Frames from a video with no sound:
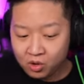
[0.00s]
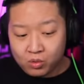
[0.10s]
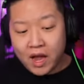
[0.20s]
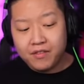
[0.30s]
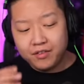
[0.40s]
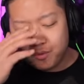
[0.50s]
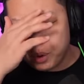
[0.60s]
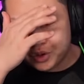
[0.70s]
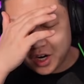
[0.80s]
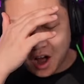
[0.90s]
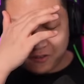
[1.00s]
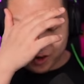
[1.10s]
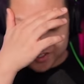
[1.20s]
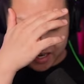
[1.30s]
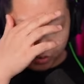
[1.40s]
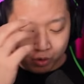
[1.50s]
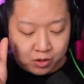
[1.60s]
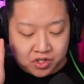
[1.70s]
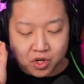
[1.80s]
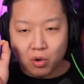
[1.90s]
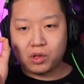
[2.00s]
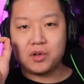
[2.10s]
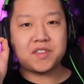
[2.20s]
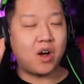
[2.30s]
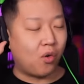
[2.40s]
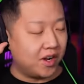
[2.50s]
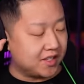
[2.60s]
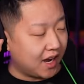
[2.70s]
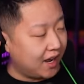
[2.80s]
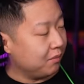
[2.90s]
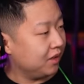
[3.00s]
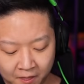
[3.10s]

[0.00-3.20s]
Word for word: We haven't even pulled it off once yet. We were so close that one time.